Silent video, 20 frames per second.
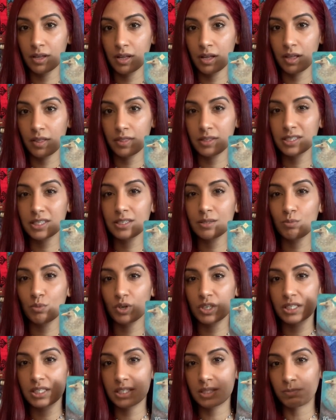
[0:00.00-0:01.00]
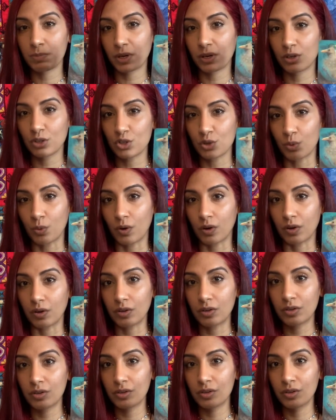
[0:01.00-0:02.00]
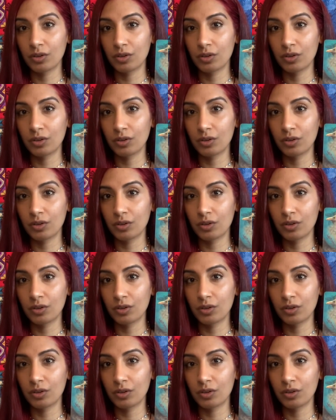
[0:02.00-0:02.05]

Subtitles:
This is more spiritual.